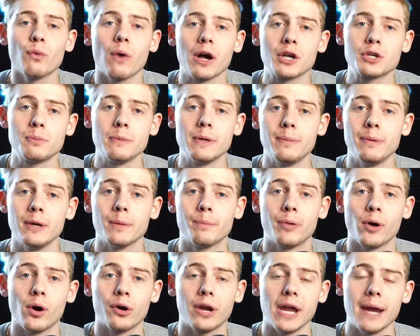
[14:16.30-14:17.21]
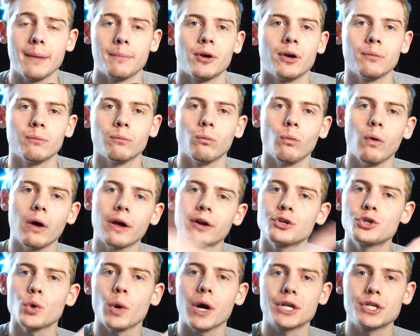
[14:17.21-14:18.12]
that you watch me be a pro gamer,
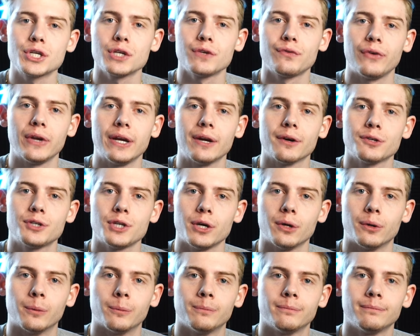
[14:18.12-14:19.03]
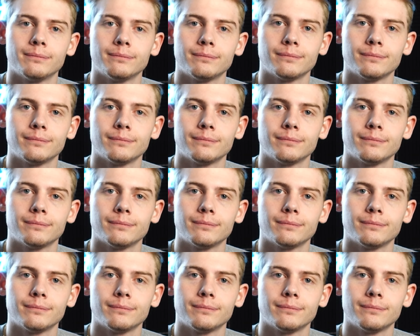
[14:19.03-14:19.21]
why don't you watch this video too?